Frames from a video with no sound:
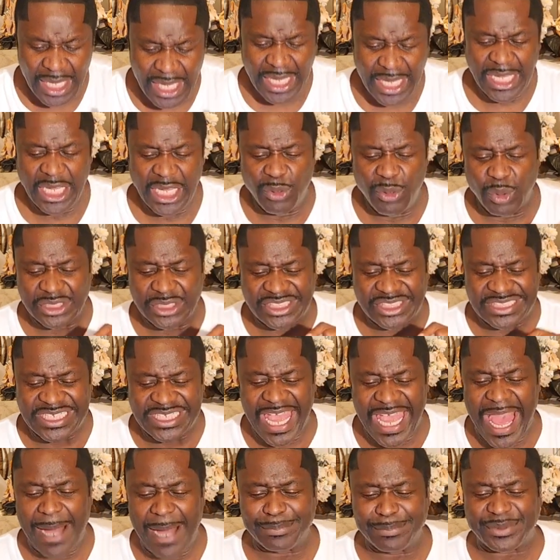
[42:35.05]
He was
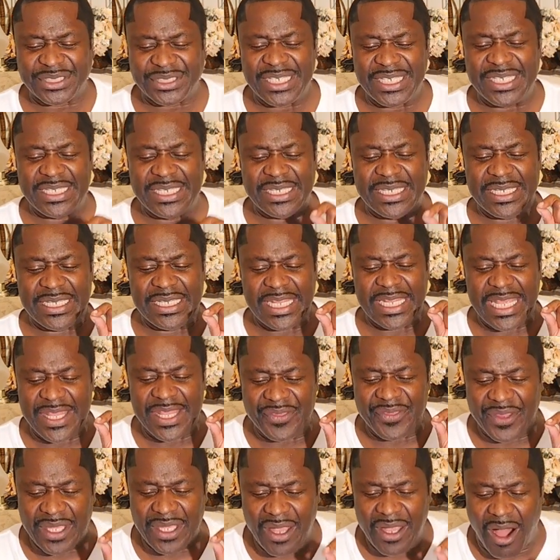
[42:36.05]
captain
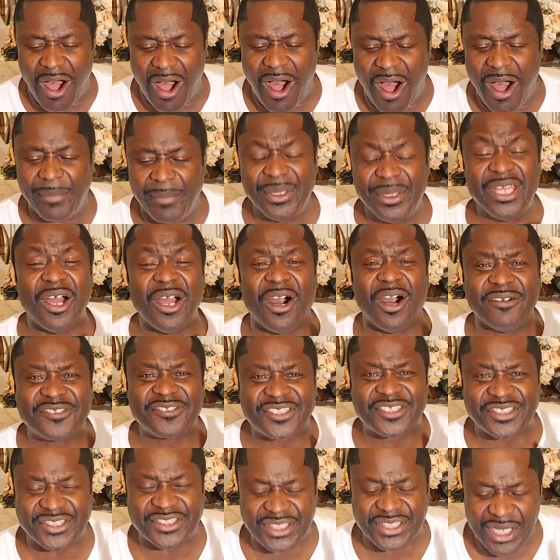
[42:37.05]
in the army of
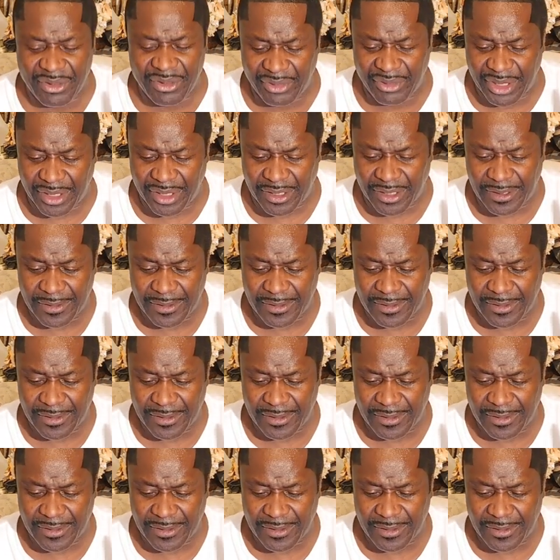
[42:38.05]
Syria.